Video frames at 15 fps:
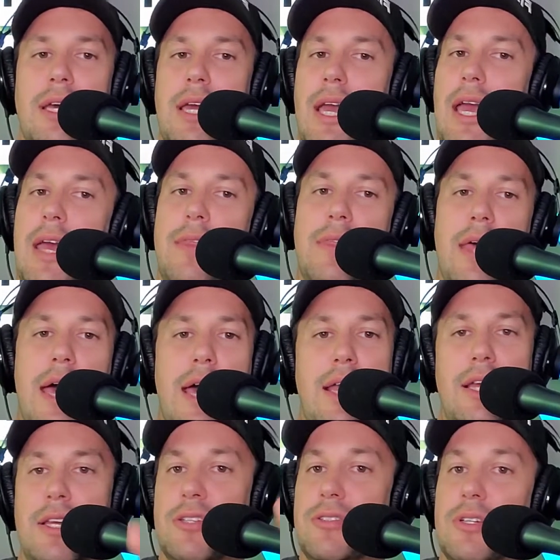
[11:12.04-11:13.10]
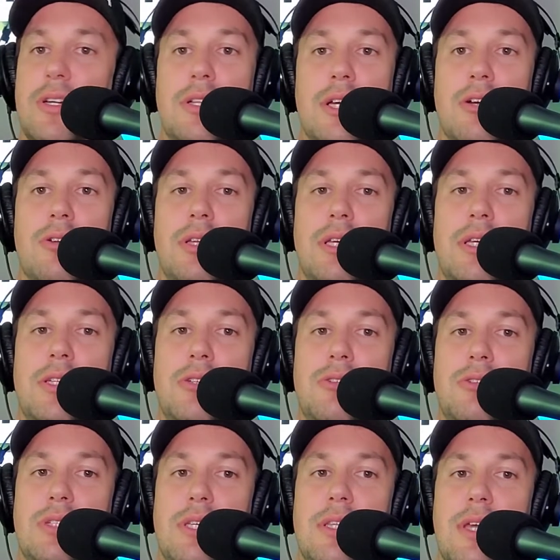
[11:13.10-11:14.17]
and that is clearly, you
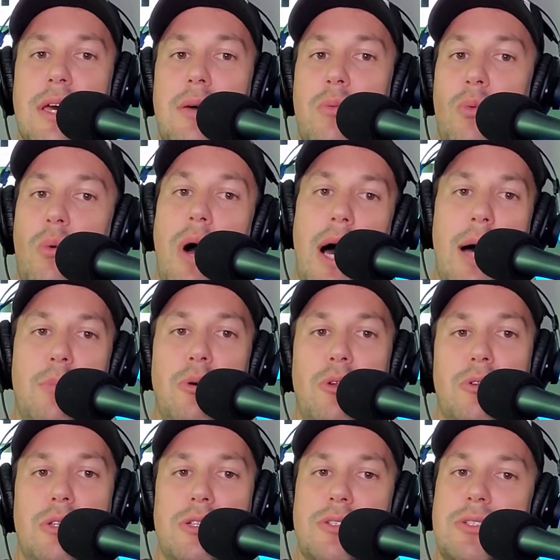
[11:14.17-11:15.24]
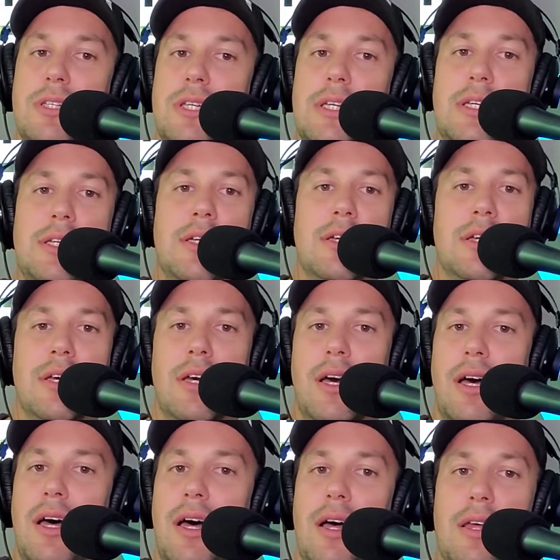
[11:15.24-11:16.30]
see them wobbled, you see
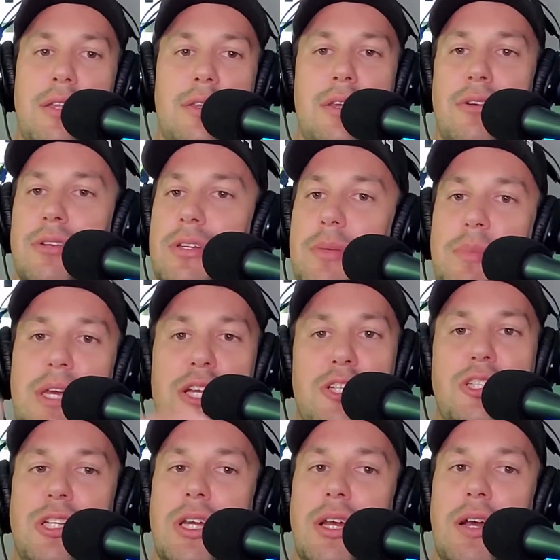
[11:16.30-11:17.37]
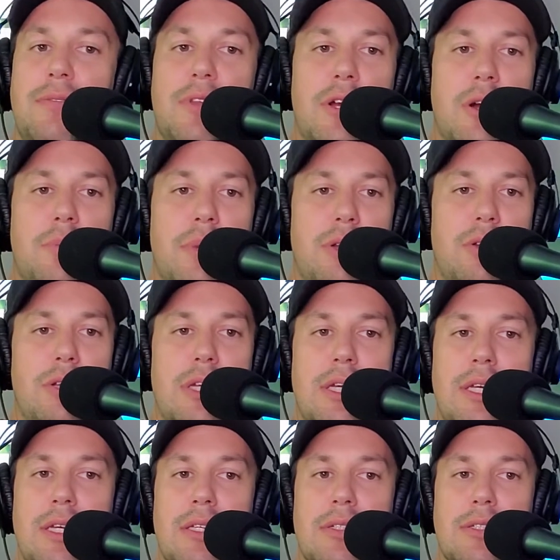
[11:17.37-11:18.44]
they're diminishing of their
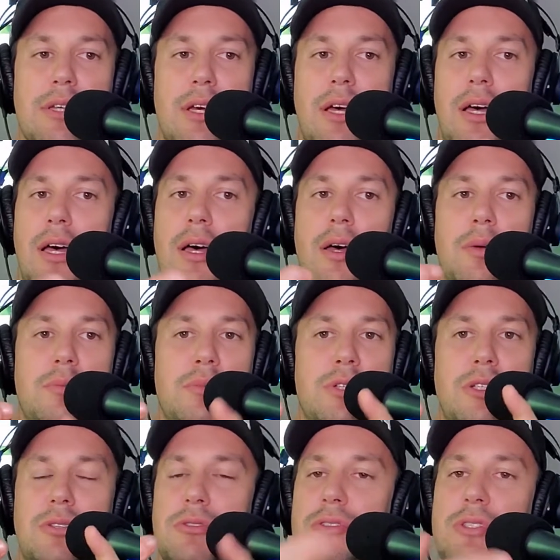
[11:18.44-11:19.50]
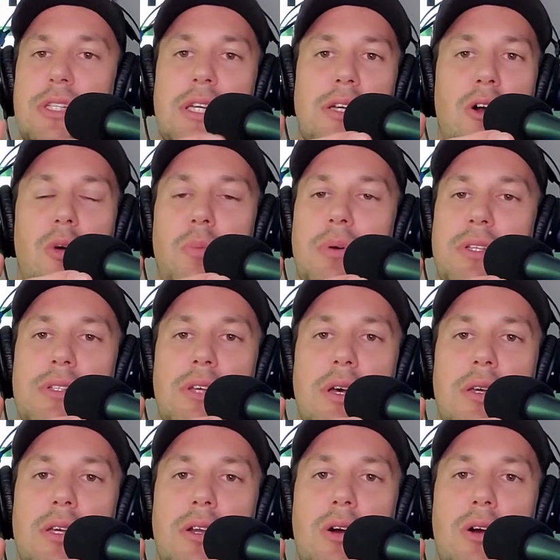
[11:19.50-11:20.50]
abilities, you see it opens up,